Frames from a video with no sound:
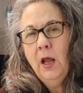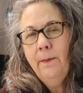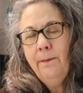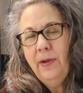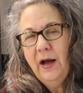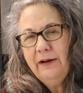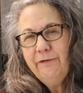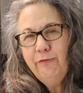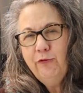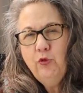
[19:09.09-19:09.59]

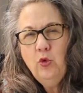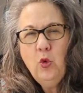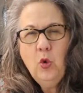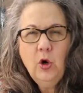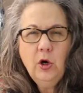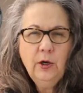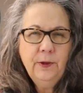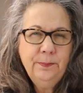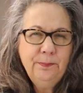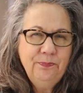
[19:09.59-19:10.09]
But
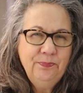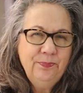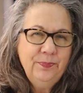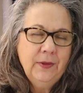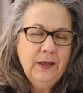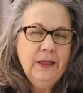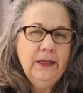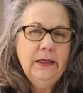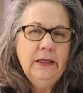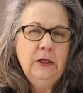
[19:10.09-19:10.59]
for
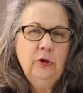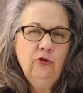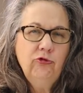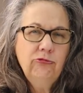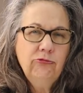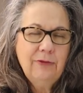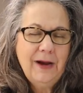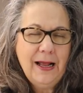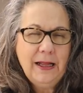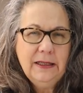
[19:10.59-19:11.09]

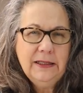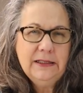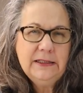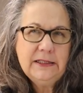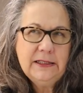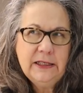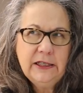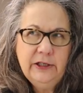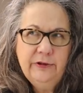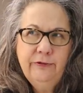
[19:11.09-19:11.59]

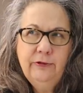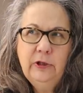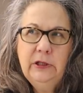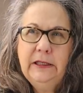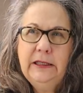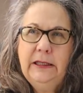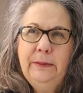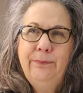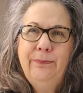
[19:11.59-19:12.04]
relatively